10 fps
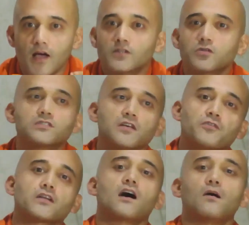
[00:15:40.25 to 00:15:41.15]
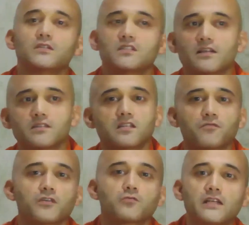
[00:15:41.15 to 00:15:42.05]
So different commentators,
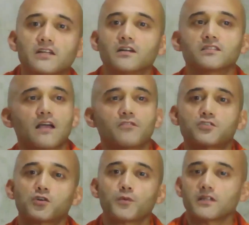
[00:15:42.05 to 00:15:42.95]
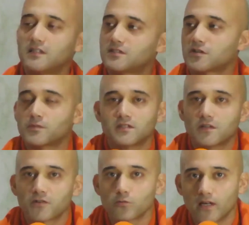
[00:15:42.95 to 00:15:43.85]
different readers have interpreted these terms in
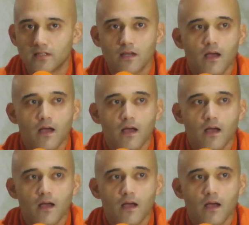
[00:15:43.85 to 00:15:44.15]
different ways.